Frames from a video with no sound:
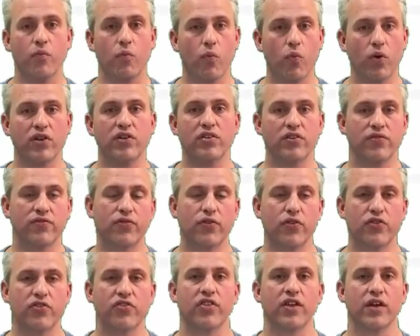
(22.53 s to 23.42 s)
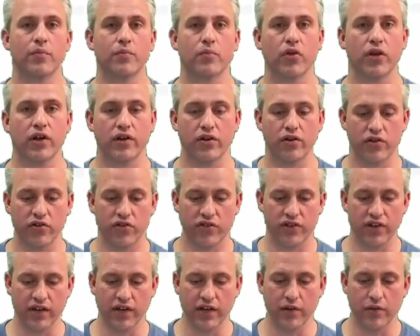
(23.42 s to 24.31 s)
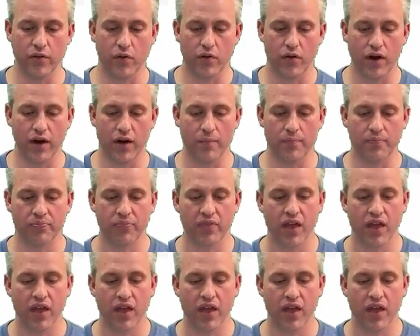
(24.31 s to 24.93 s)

What's the first thing players see, right?